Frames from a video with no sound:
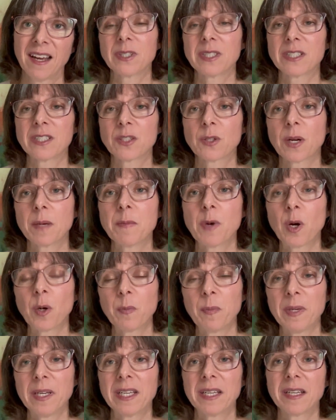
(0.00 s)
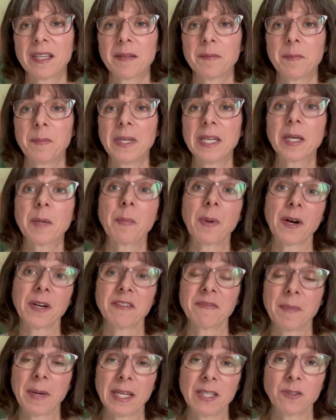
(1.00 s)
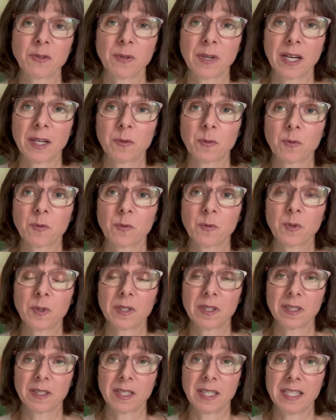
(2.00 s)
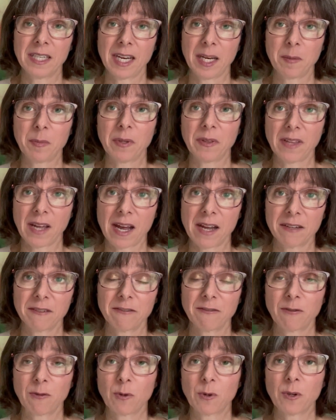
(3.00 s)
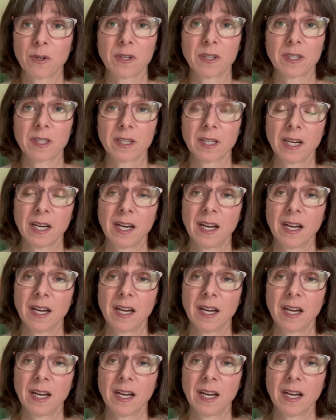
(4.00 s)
So I'm hoping being a part of Patreon will enable that for